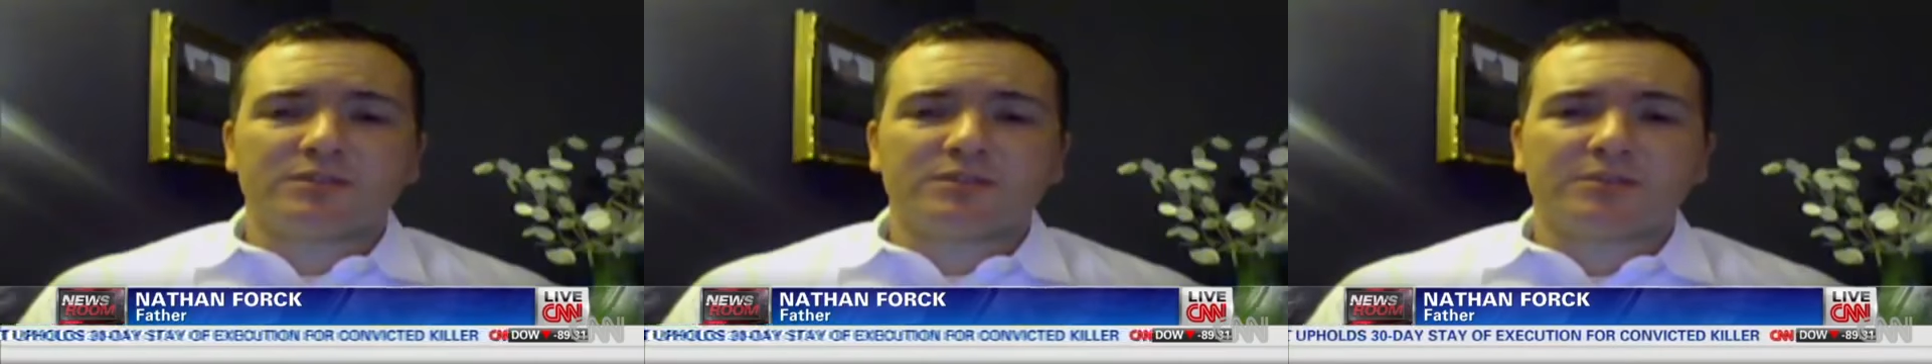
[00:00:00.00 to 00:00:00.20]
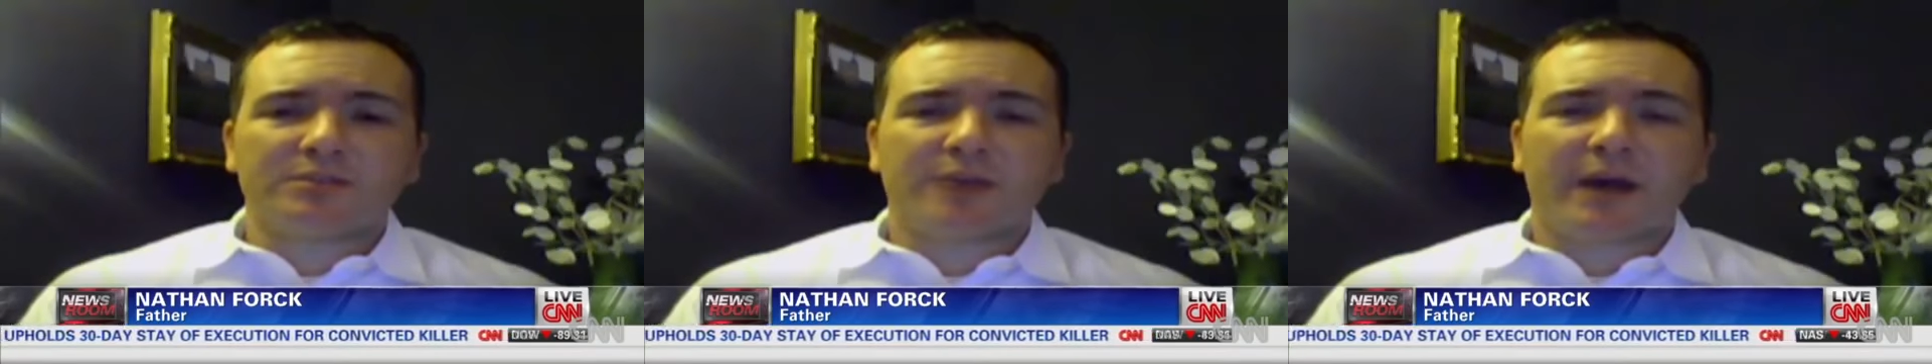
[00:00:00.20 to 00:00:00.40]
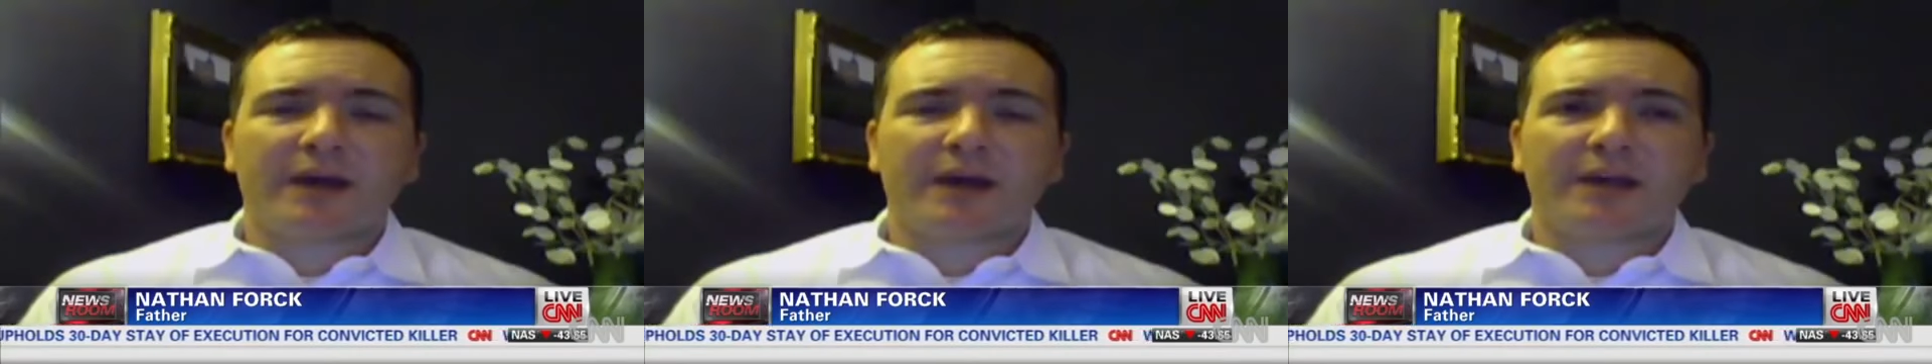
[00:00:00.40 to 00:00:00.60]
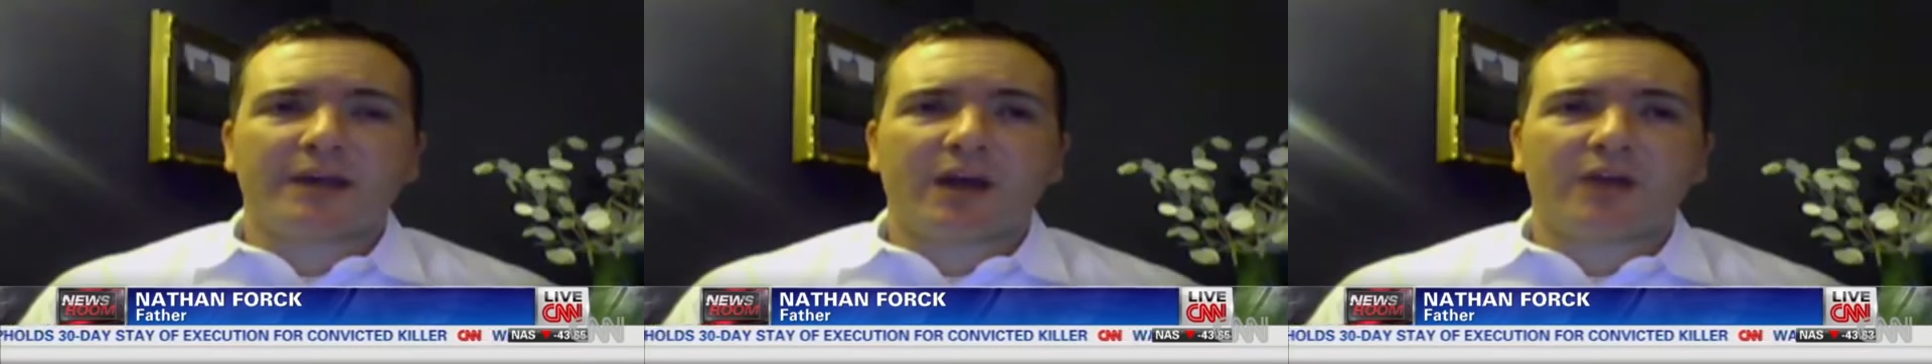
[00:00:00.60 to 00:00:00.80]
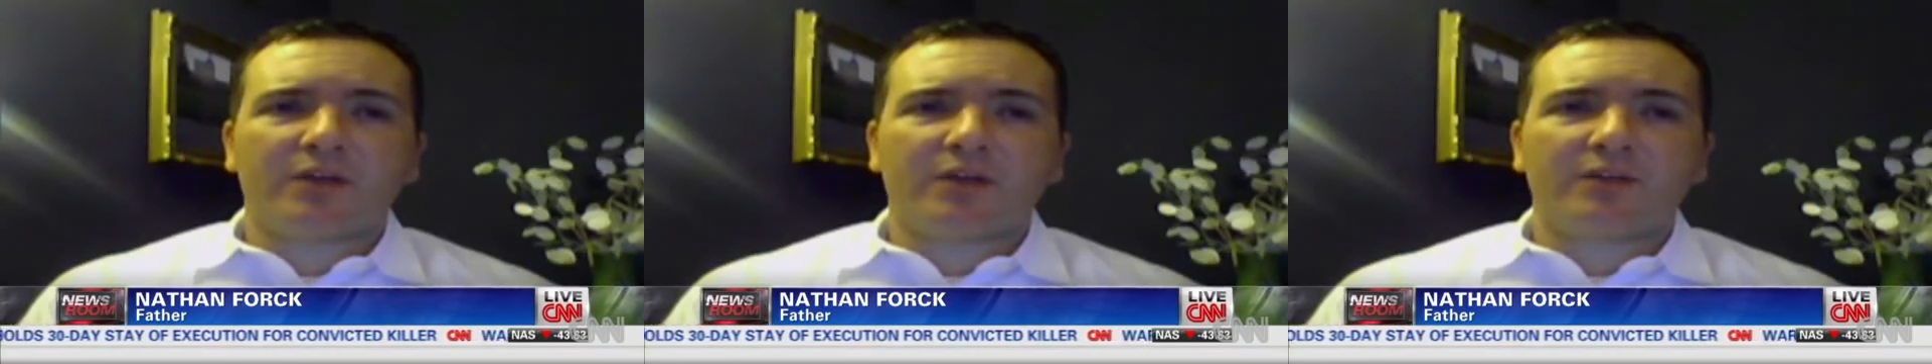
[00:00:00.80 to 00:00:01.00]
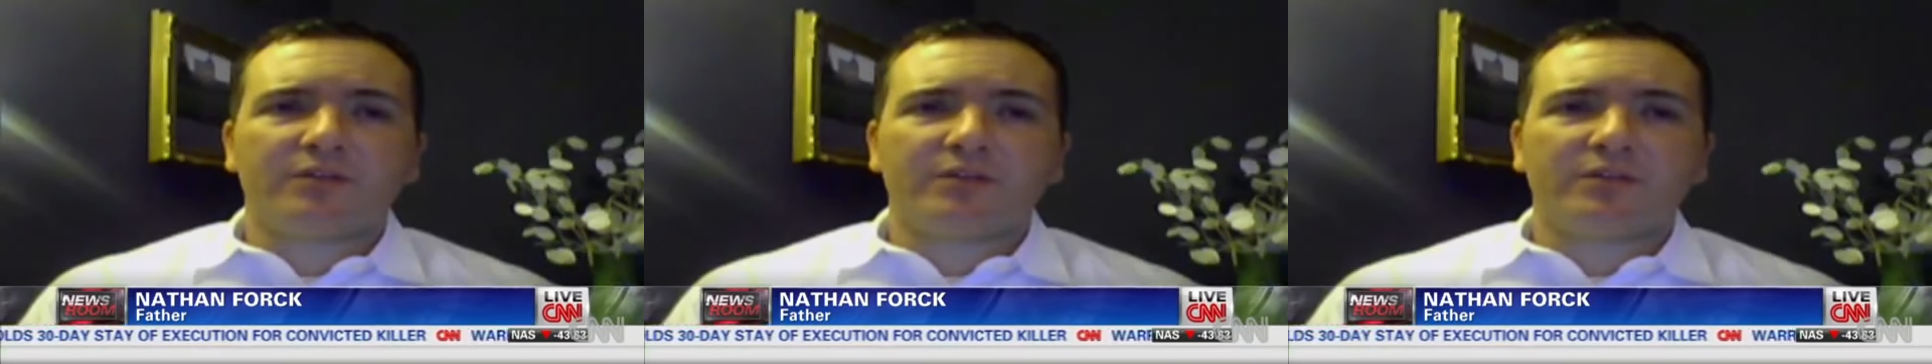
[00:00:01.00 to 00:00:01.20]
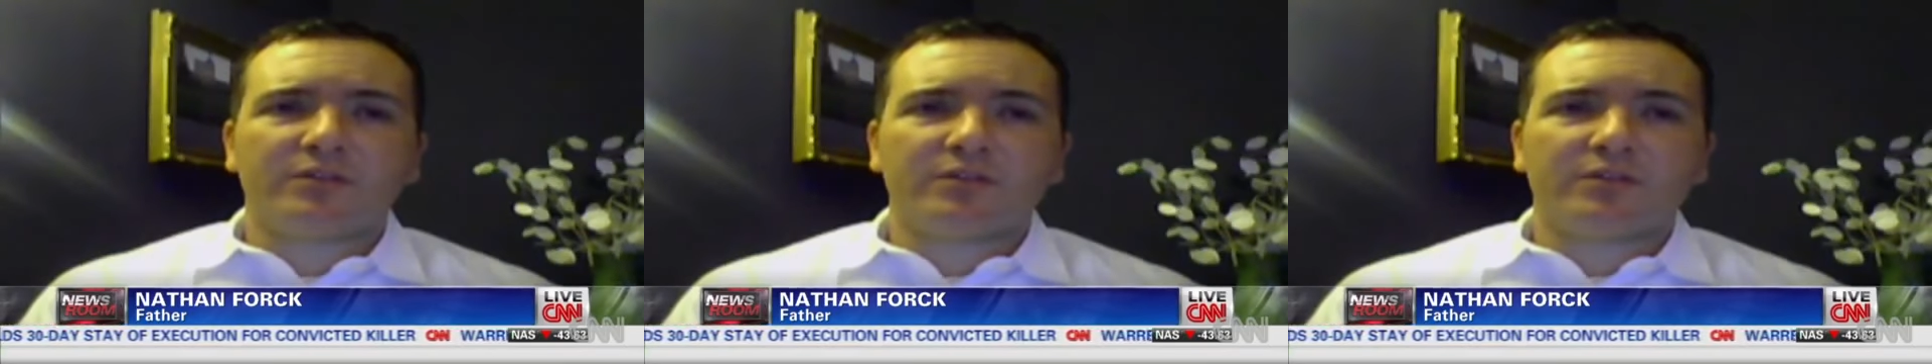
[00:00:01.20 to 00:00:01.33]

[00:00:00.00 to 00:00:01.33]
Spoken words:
to pat down